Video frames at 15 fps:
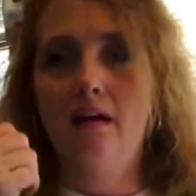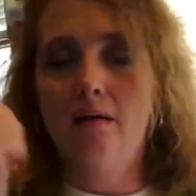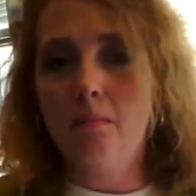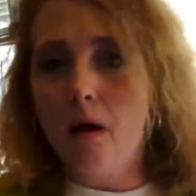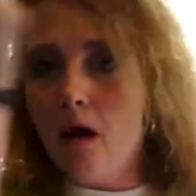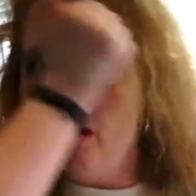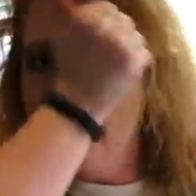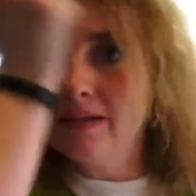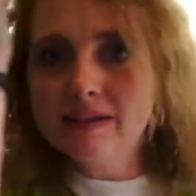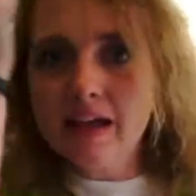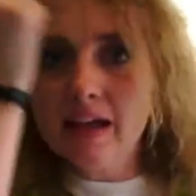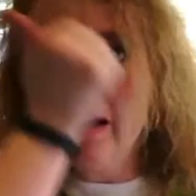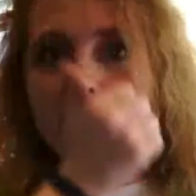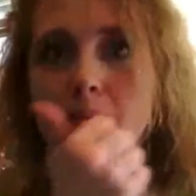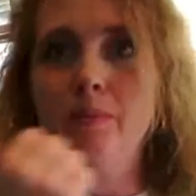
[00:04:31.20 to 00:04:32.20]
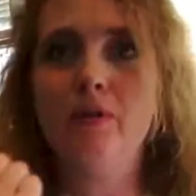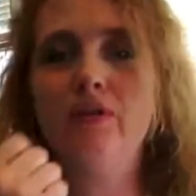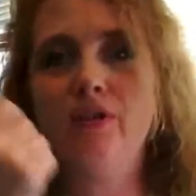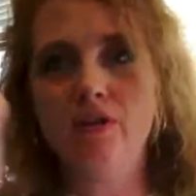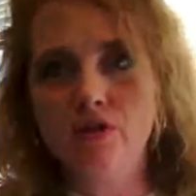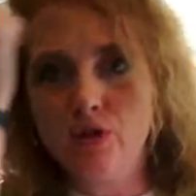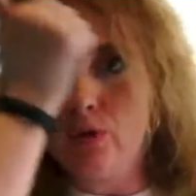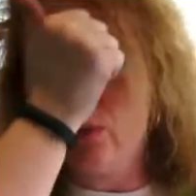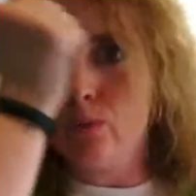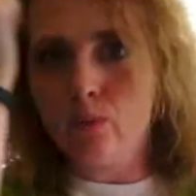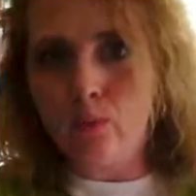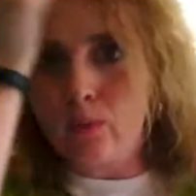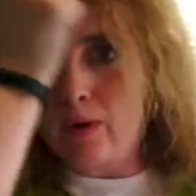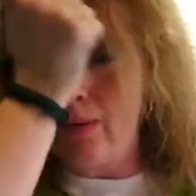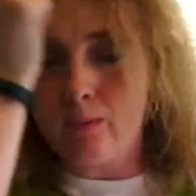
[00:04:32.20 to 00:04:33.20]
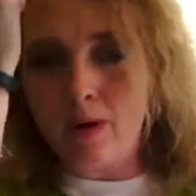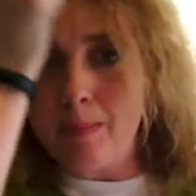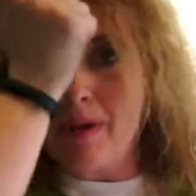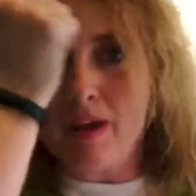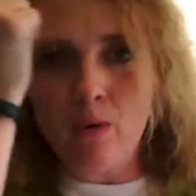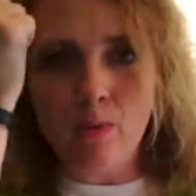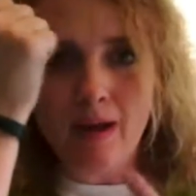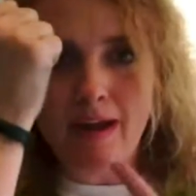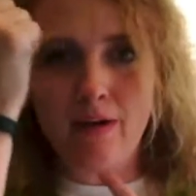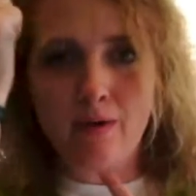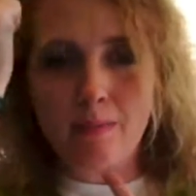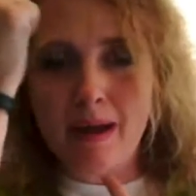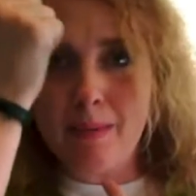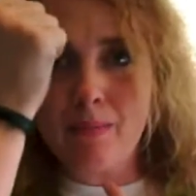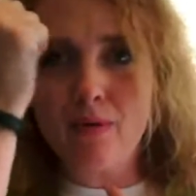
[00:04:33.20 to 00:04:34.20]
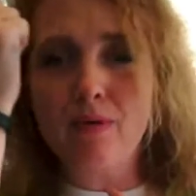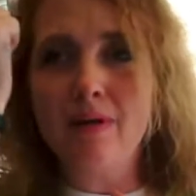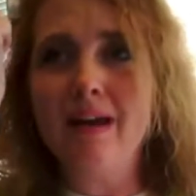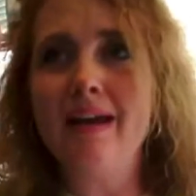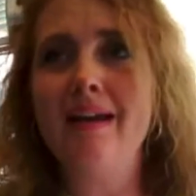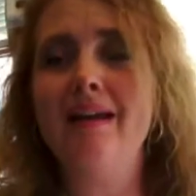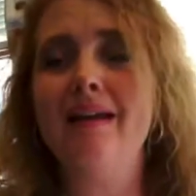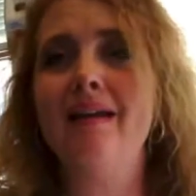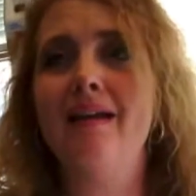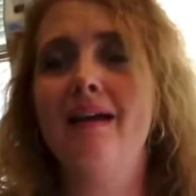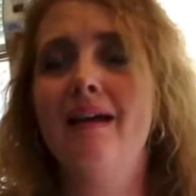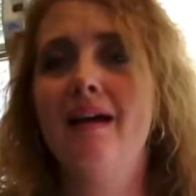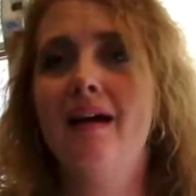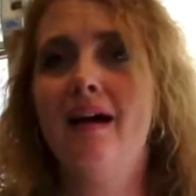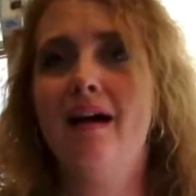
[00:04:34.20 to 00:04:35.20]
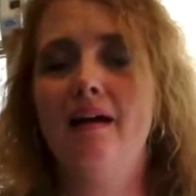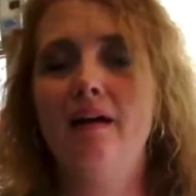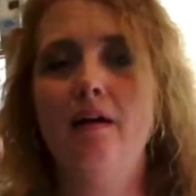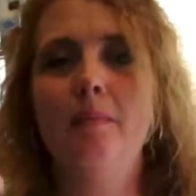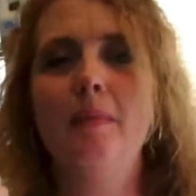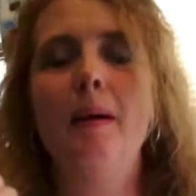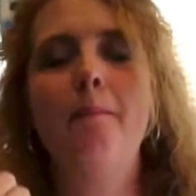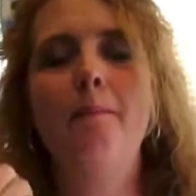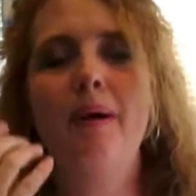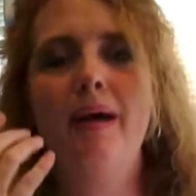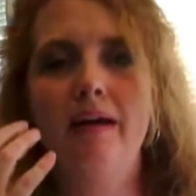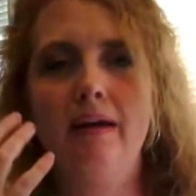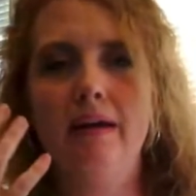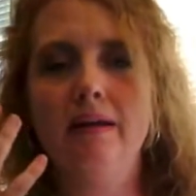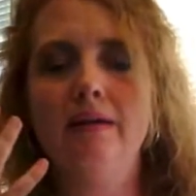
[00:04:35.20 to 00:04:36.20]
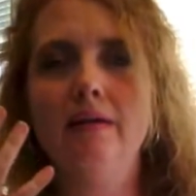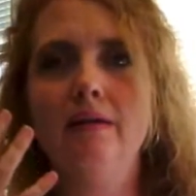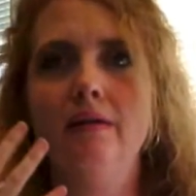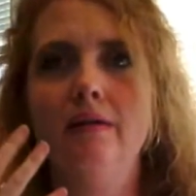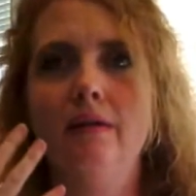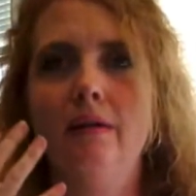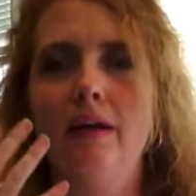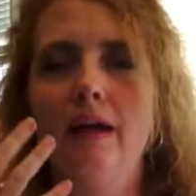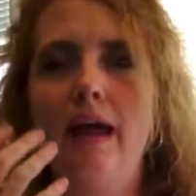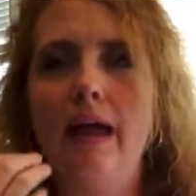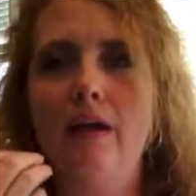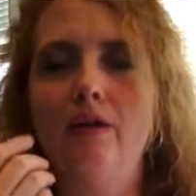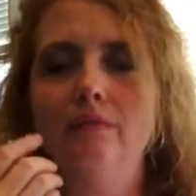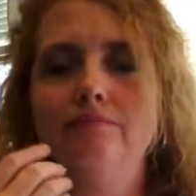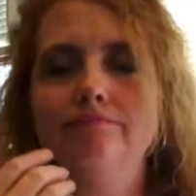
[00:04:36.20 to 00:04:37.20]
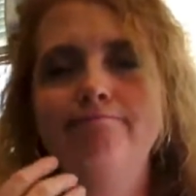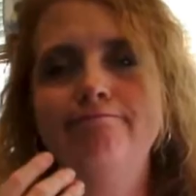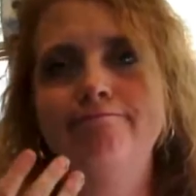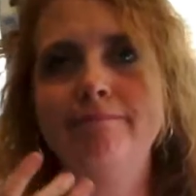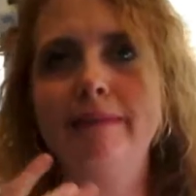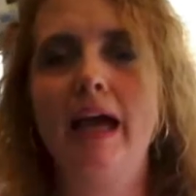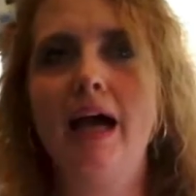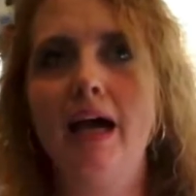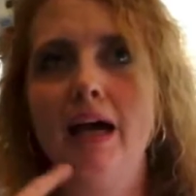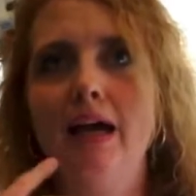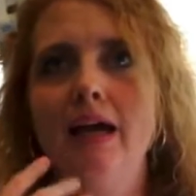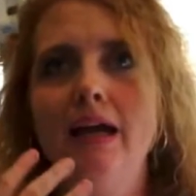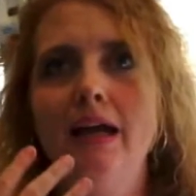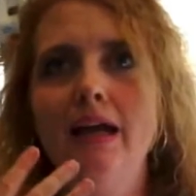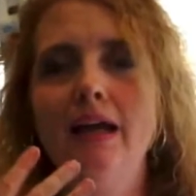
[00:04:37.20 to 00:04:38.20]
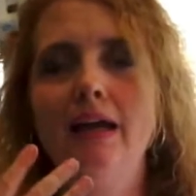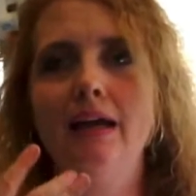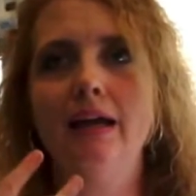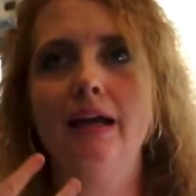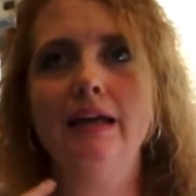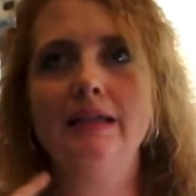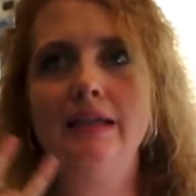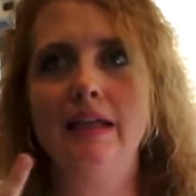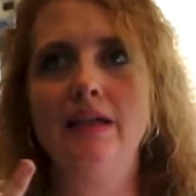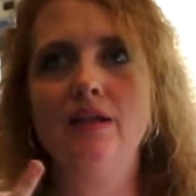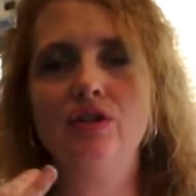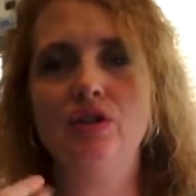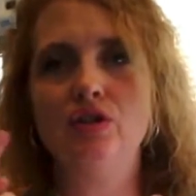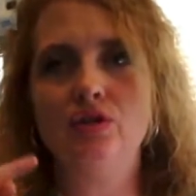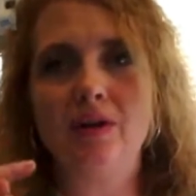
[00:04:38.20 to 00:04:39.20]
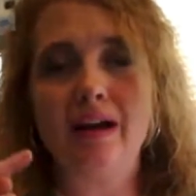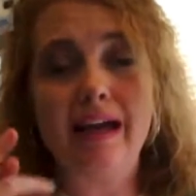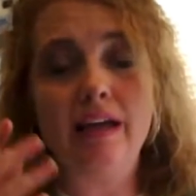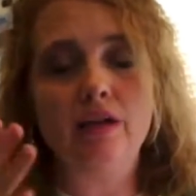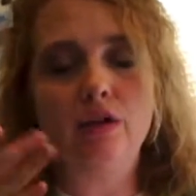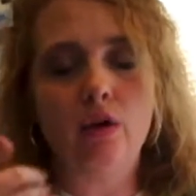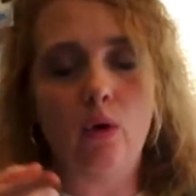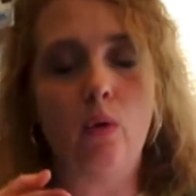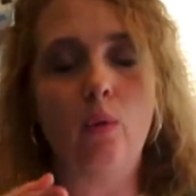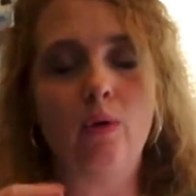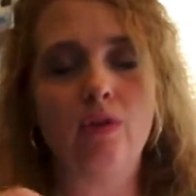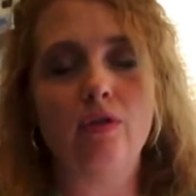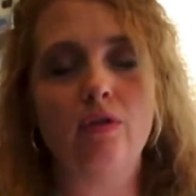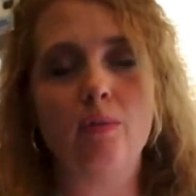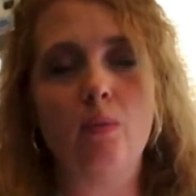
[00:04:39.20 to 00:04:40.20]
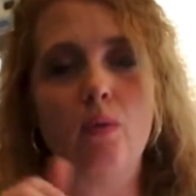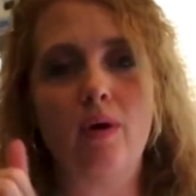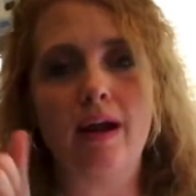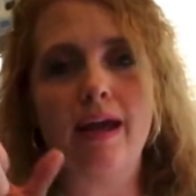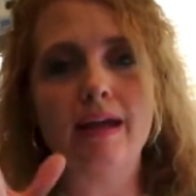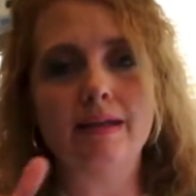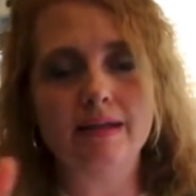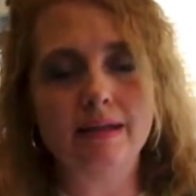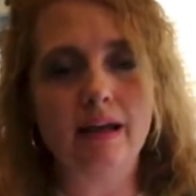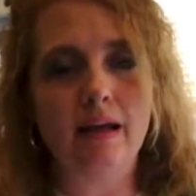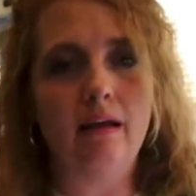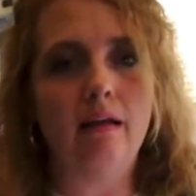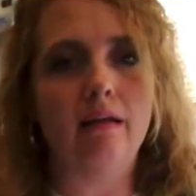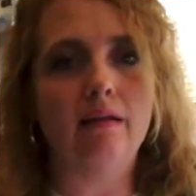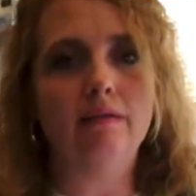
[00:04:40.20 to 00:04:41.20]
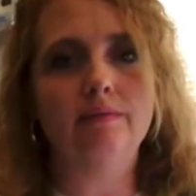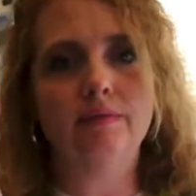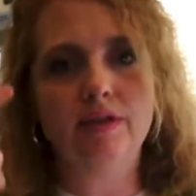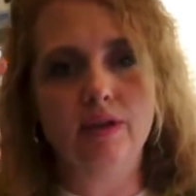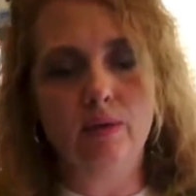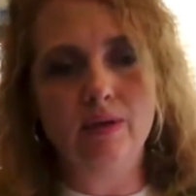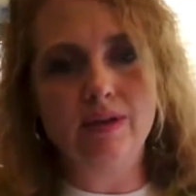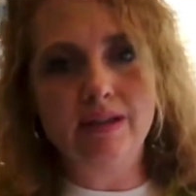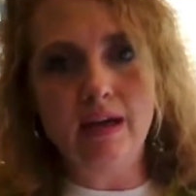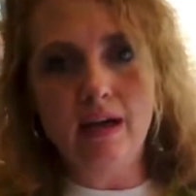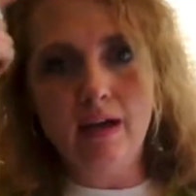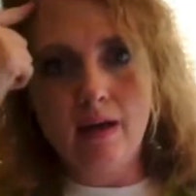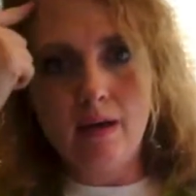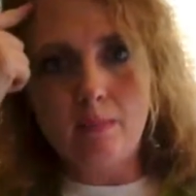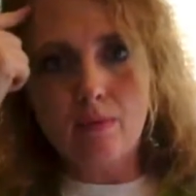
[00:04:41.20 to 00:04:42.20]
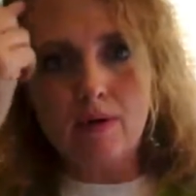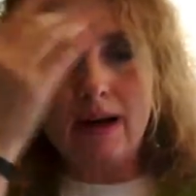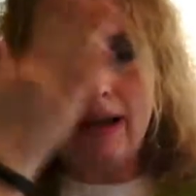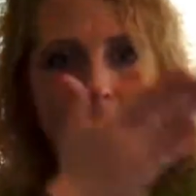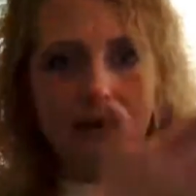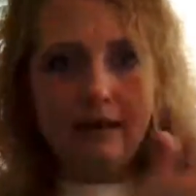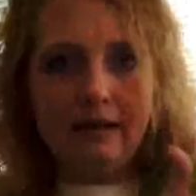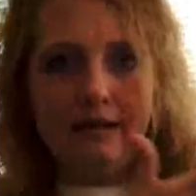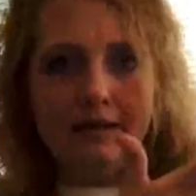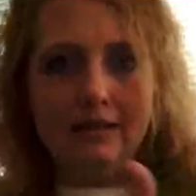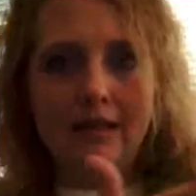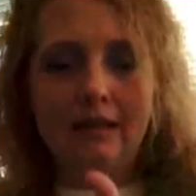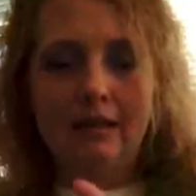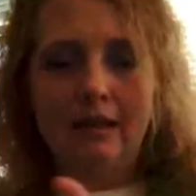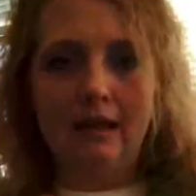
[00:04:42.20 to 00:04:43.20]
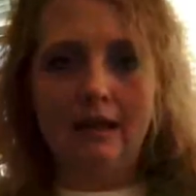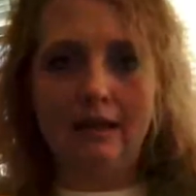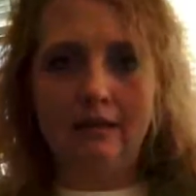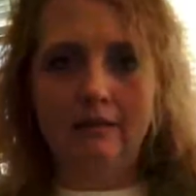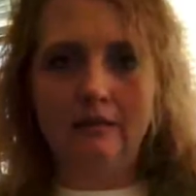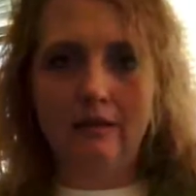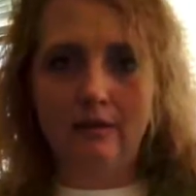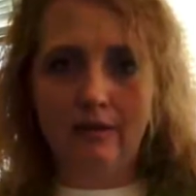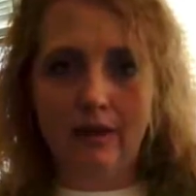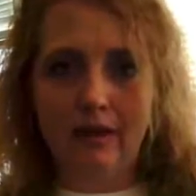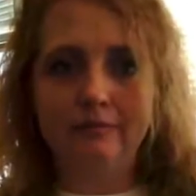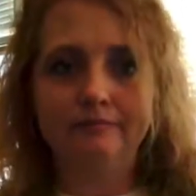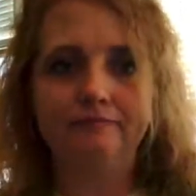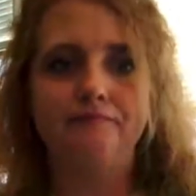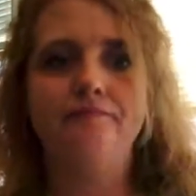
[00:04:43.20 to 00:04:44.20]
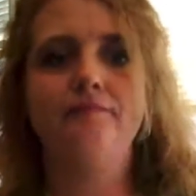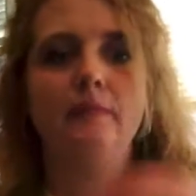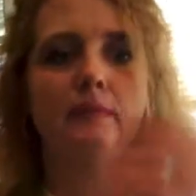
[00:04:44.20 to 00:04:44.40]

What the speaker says: Alzheimer's, because you're rubbing away your memory, but I tend to try to go with the more ASL, so it's brain decline, okay?